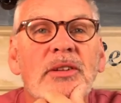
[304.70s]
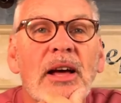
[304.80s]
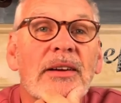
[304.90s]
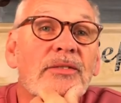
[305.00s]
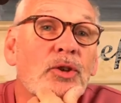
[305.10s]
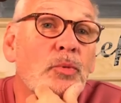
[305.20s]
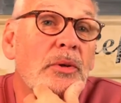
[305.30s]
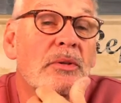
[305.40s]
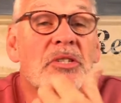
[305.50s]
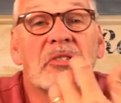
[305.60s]
life to whom
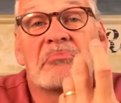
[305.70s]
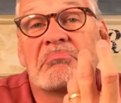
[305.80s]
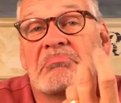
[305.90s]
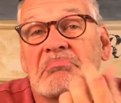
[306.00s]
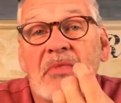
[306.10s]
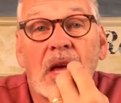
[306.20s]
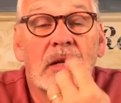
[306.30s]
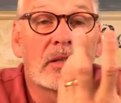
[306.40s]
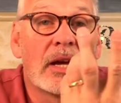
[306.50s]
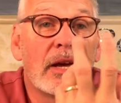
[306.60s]
he wishes.
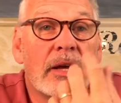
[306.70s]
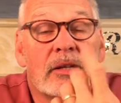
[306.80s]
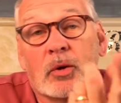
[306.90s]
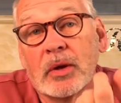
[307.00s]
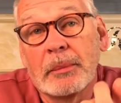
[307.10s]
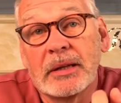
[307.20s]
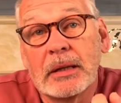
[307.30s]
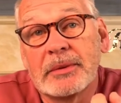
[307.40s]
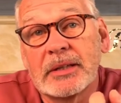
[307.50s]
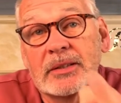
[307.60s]
You say, hey, you know, Emily,
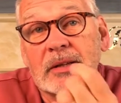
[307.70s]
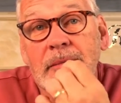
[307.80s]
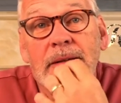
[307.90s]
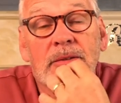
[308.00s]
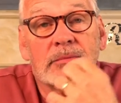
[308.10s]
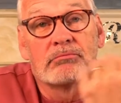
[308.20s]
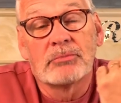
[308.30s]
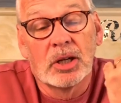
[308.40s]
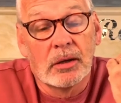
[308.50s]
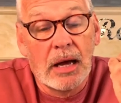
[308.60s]
let me tell you something else.
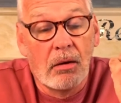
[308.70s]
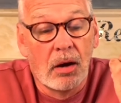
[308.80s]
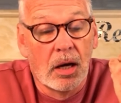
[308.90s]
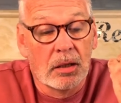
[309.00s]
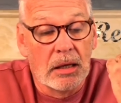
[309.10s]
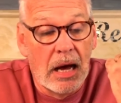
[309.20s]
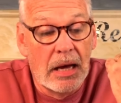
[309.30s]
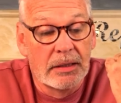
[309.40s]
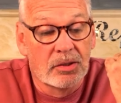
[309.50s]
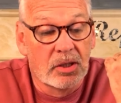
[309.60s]
You know how
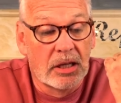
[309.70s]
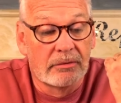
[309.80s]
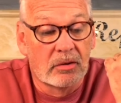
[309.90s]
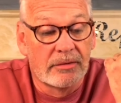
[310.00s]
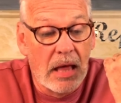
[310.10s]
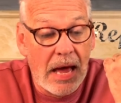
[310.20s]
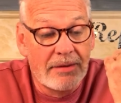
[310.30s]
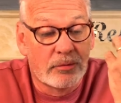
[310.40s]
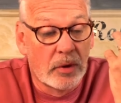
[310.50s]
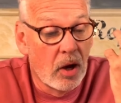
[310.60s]
God is the giver of
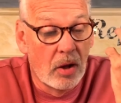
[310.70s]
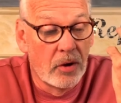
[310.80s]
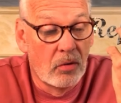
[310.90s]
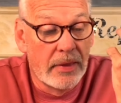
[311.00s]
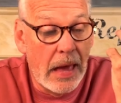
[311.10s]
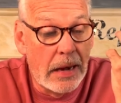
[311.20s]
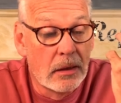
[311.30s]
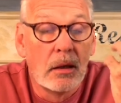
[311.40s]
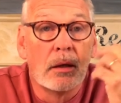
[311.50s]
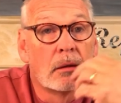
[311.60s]
life? We all know that,
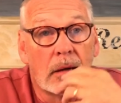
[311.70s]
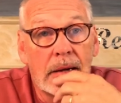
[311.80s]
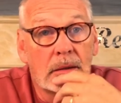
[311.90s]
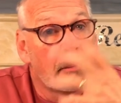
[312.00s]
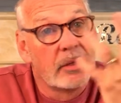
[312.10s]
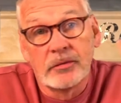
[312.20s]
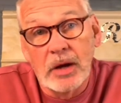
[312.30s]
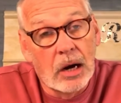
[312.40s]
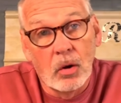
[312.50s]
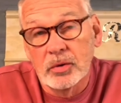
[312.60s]
right? I mean,
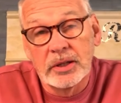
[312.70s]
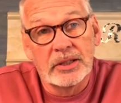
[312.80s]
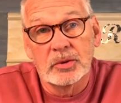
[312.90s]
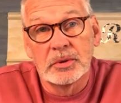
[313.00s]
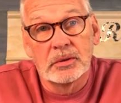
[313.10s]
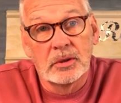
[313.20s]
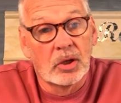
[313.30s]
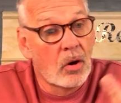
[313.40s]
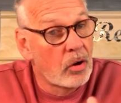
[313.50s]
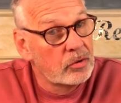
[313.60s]
our Old Testament, you
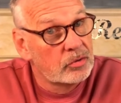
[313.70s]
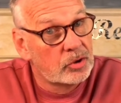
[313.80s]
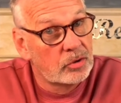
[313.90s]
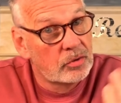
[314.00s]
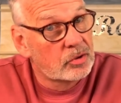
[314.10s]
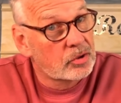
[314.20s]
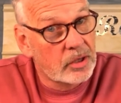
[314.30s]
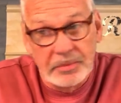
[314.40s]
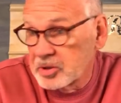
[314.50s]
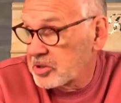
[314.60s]
know, all you Jews, the
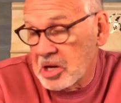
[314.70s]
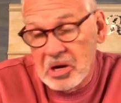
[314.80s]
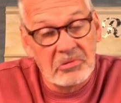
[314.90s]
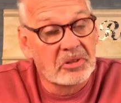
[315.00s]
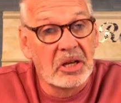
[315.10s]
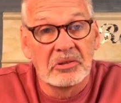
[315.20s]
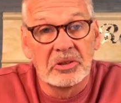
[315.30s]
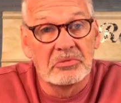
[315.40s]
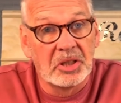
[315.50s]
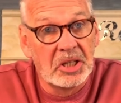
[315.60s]
scriptures, they all tell
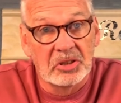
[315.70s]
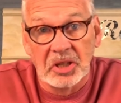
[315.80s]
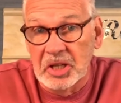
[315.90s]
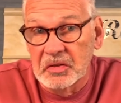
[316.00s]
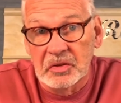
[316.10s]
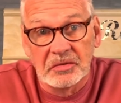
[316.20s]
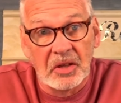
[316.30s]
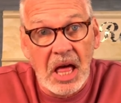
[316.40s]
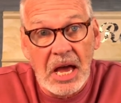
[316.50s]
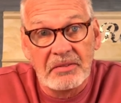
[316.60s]
you that he's the giver of
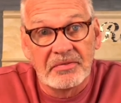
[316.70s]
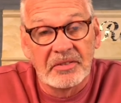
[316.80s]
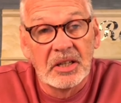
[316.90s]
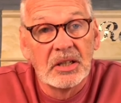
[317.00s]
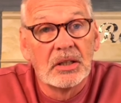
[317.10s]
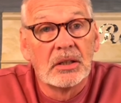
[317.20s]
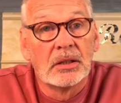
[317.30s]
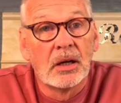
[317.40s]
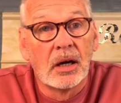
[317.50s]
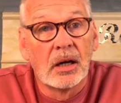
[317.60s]
life.
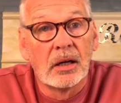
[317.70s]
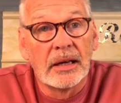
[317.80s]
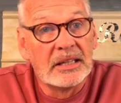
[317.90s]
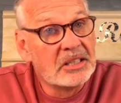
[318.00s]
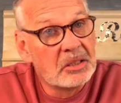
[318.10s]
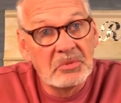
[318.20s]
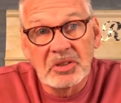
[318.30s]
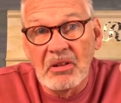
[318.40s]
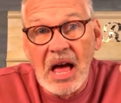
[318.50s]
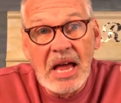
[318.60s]
And in him is
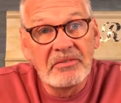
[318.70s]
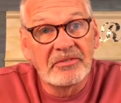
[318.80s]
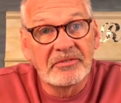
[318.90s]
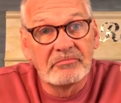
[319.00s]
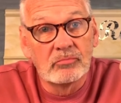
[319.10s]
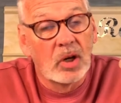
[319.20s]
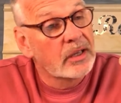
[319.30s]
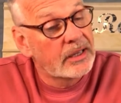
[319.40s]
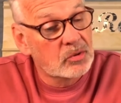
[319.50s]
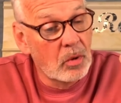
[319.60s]
life. Well,
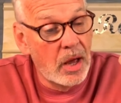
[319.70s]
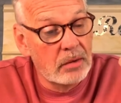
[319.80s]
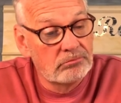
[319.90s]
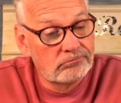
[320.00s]
guess what?